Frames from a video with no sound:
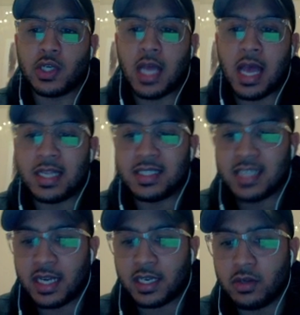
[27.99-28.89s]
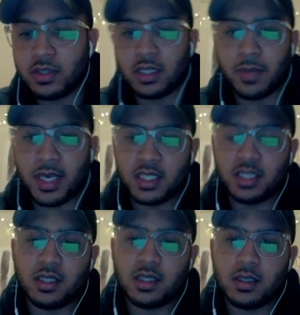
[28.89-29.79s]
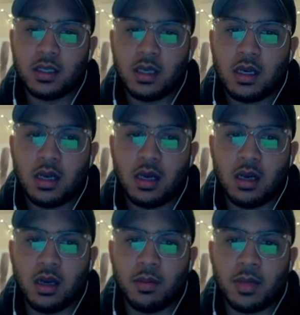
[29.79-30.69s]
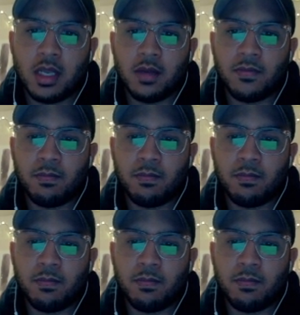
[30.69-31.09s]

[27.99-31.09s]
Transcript: at diagnosing patients. And if